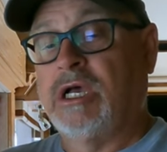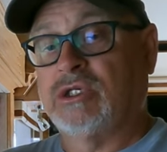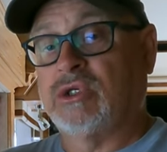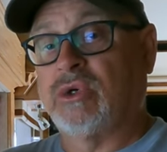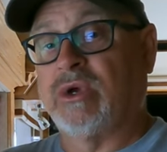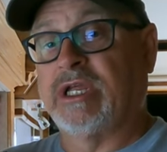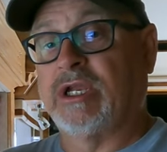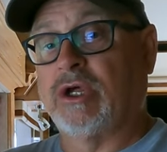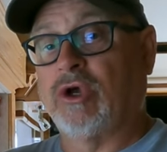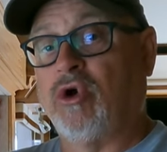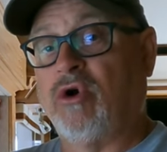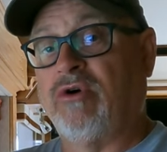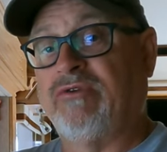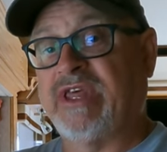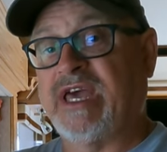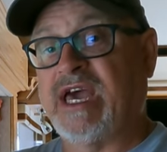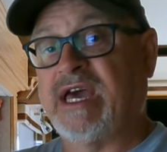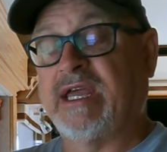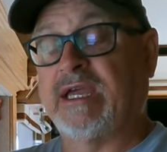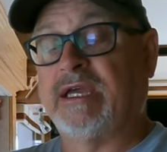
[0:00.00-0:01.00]
So I'm going to go
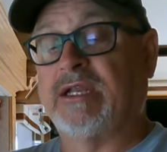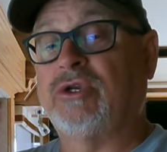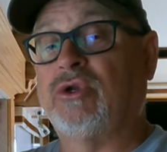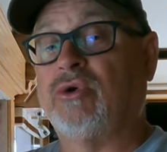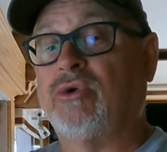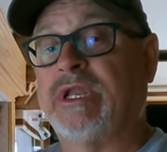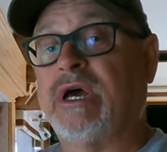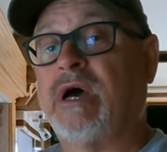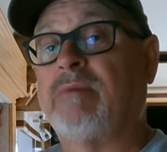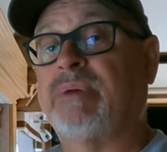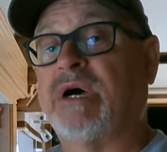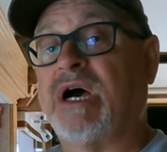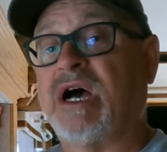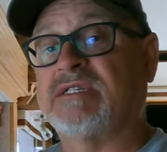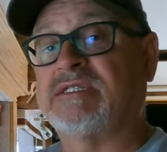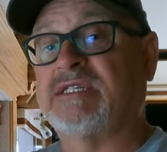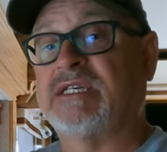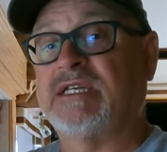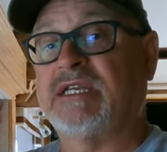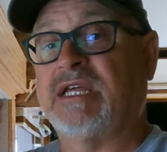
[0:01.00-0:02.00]
over that. I'm going to do an
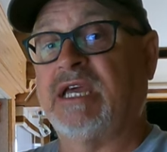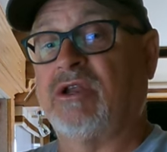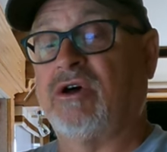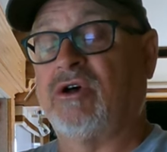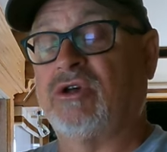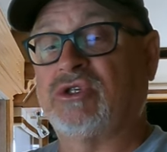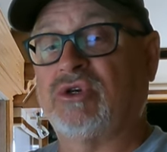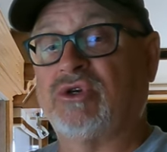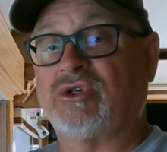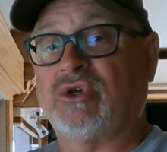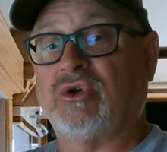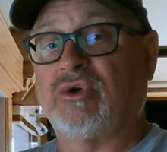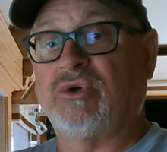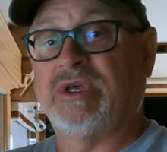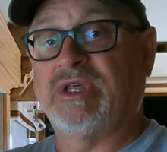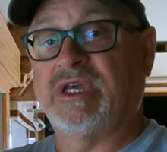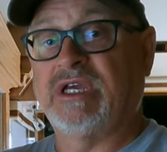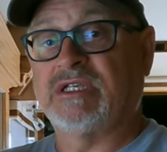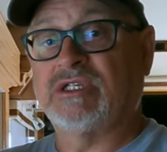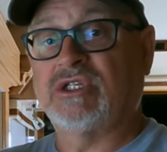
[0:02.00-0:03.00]
unboxing and also show
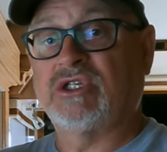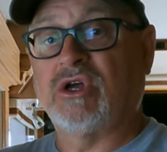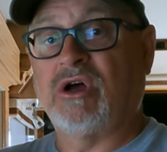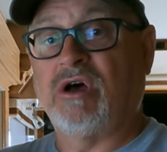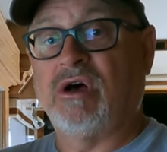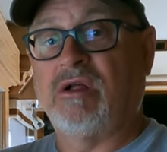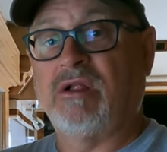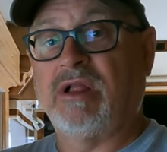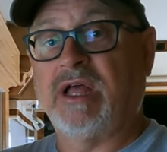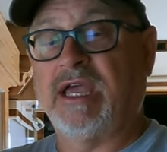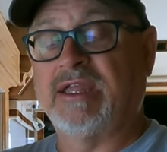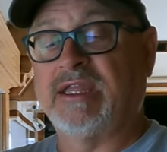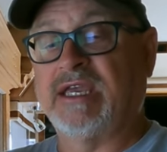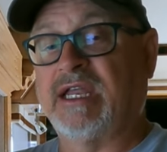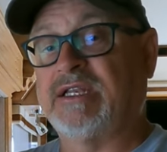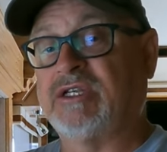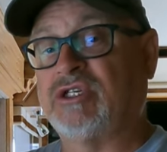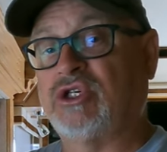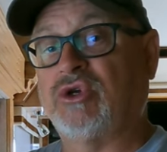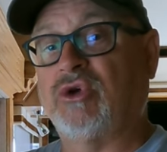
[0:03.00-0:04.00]
you the install and
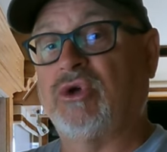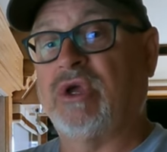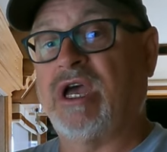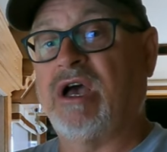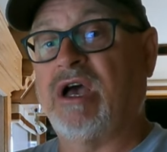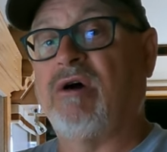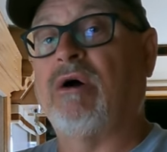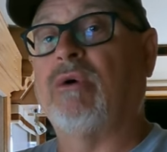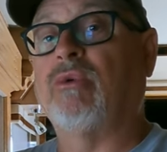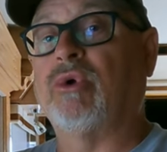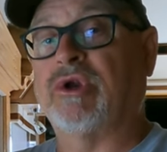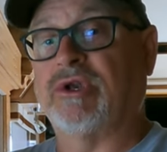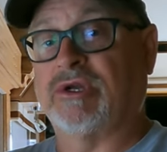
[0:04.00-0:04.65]
then show you how it